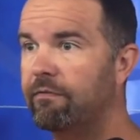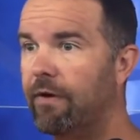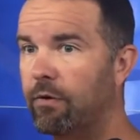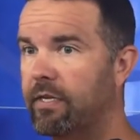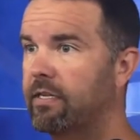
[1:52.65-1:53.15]

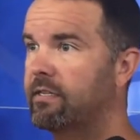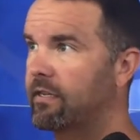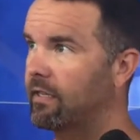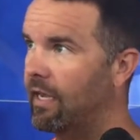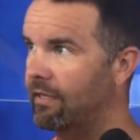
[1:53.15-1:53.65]

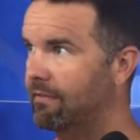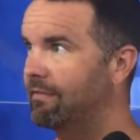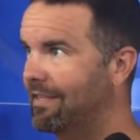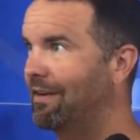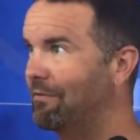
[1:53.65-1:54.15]
focused and, like,
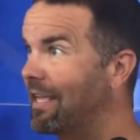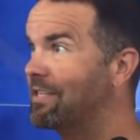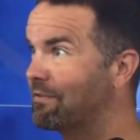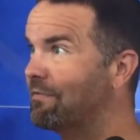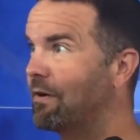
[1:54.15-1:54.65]
you know,
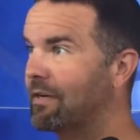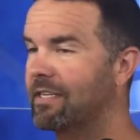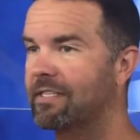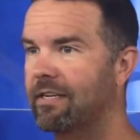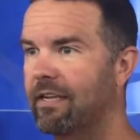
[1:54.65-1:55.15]
laser
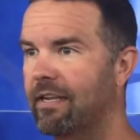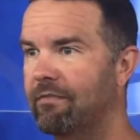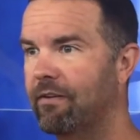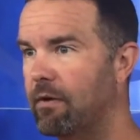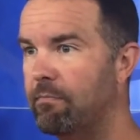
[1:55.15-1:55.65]
focused
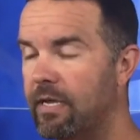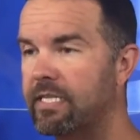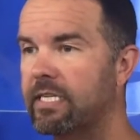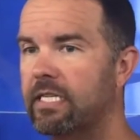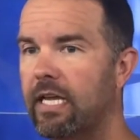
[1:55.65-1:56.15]
and very
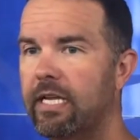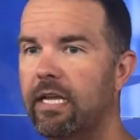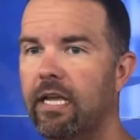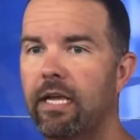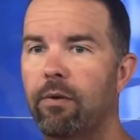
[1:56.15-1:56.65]
business-like,
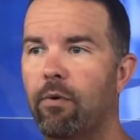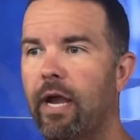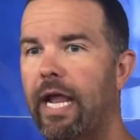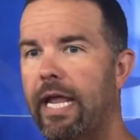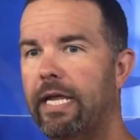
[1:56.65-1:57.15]
where
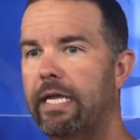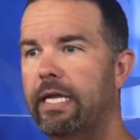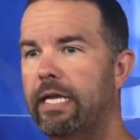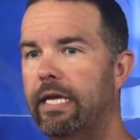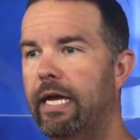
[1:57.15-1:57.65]
Hank
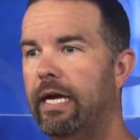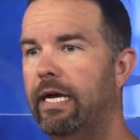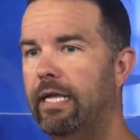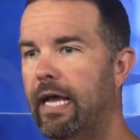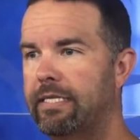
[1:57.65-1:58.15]

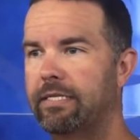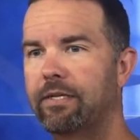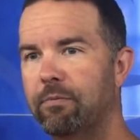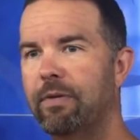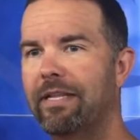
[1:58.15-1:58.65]
has a
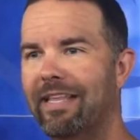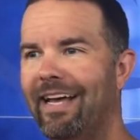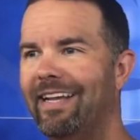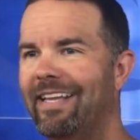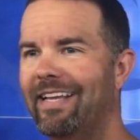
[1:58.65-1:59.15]
little bit of
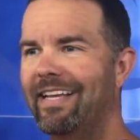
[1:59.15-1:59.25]
that